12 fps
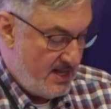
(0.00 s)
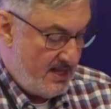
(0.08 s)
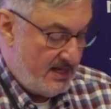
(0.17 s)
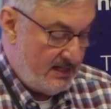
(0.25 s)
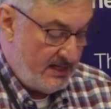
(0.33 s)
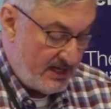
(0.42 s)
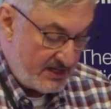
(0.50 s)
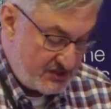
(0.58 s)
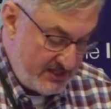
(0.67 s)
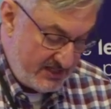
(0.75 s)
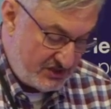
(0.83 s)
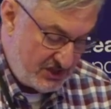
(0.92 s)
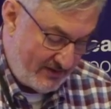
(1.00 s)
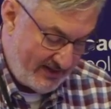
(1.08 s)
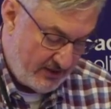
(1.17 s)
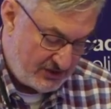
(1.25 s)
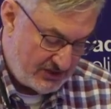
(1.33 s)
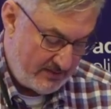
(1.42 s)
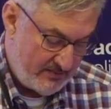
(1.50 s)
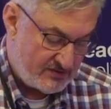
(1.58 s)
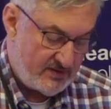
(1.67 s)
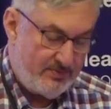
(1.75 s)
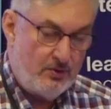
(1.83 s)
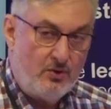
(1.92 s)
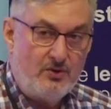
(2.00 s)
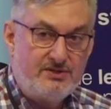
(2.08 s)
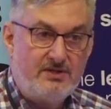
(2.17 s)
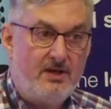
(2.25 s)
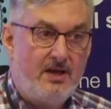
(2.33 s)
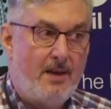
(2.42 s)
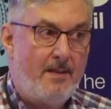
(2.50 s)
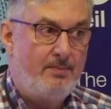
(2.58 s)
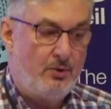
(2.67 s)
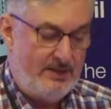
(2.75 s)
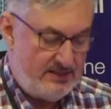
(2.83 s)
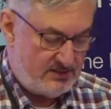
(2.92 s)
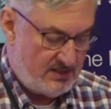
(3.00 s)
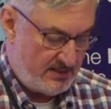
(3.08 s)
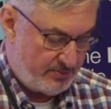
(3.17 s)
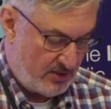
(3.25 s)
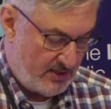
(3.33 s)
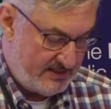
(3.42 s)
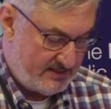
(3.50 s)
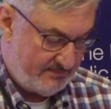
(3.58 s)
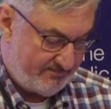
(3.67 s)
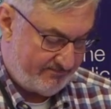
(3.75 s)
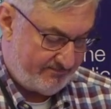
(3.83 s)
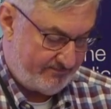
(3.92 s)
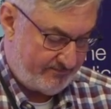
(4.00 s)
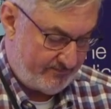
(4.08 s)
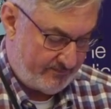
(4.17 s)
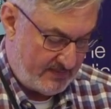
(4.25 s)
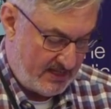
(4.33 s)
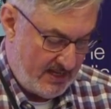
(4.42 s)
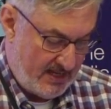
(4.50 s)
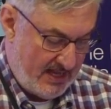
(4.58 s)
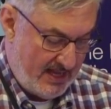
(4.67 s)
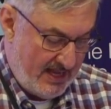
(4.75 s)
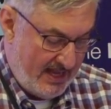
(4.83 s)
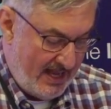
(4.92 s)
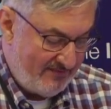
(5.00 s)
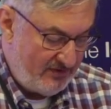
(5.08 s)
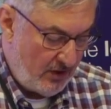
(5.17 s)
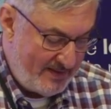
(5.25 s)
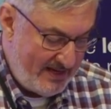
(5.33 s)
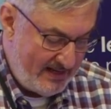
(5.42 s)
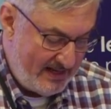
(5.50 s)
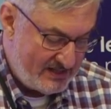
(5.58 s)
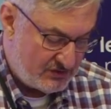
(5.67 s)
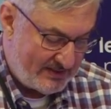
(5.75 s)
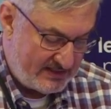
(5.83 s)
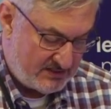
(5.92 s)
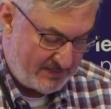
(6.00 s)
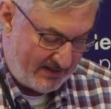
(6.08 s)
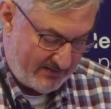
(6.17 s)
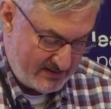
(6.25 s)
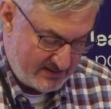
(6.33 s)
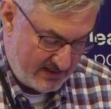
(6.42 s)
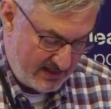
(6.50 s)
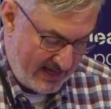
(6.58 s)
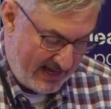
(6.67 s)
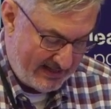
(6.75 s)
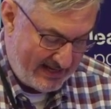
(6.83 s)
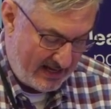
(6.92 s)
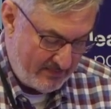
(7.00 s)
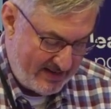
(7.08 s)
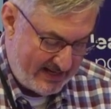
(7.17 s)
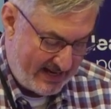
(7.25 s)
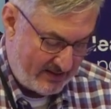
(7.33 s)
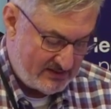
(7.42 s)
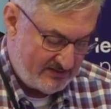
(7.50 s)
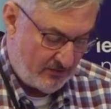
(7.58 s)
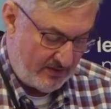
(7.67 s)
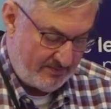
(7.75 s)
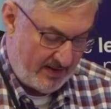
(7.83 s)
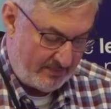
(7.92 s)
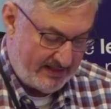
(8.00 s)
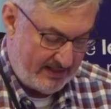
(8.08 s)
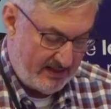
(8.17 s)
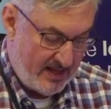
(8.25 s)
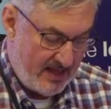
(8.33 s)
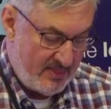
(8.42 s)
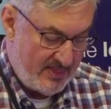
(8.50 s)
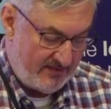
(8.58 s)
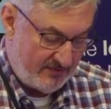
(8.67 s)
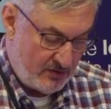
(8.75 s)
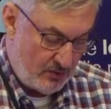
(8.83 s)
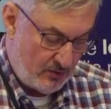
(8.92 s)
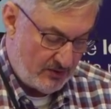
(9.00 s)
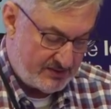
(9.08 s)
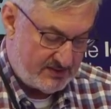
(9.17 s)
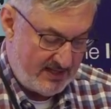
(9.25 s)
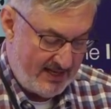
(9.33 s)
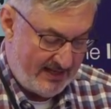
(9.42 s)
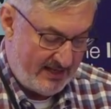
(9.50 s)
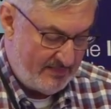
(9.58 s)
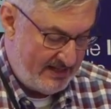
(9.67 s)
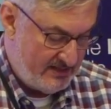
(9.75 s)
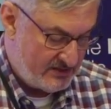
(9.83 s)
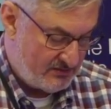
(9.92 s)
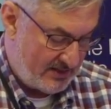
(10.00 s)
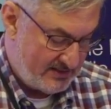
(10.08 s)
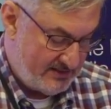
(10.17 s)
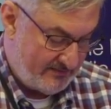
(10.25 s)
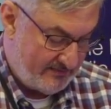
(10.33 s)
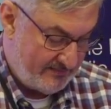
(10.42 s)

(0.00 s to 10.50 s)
Last year's Jericho Chambers report points to the prize. If lobbying is transparent and can be accounted for in public, then of course it can be constructive.